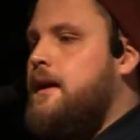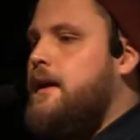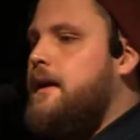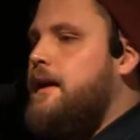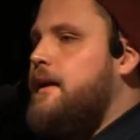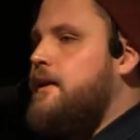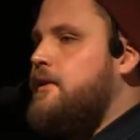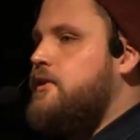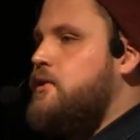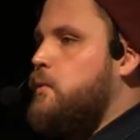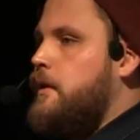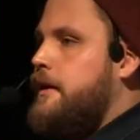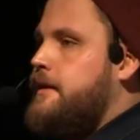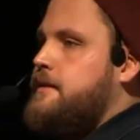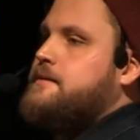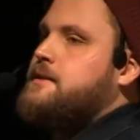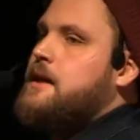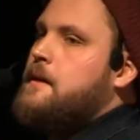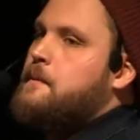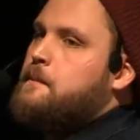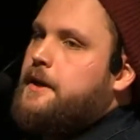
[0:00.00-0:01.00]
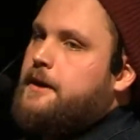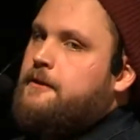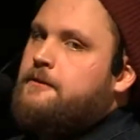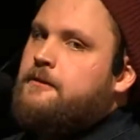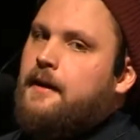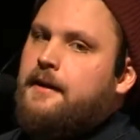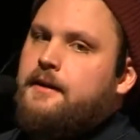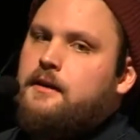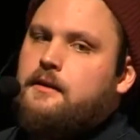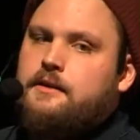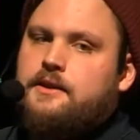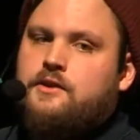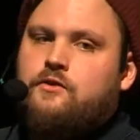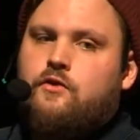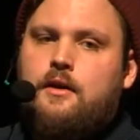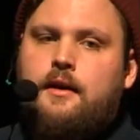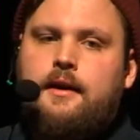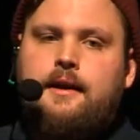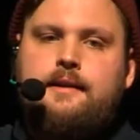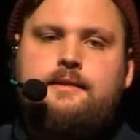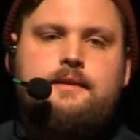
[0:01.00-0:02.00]
is when somebody finally
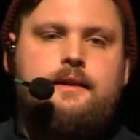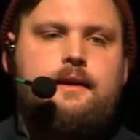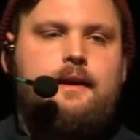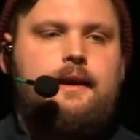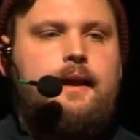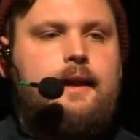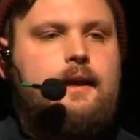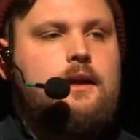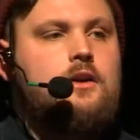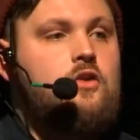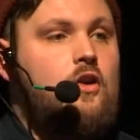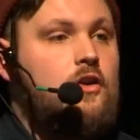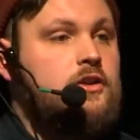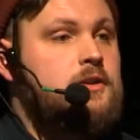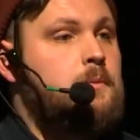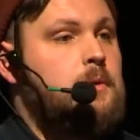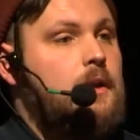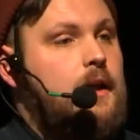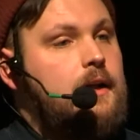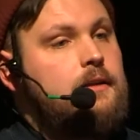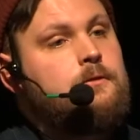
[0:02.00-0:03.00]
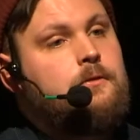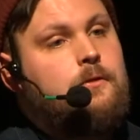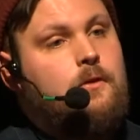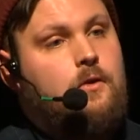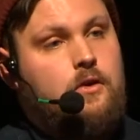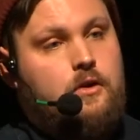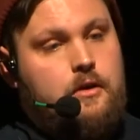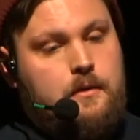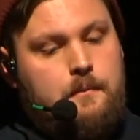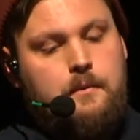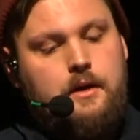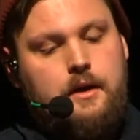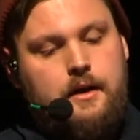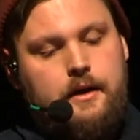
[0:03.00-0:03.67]
writes a cross-platform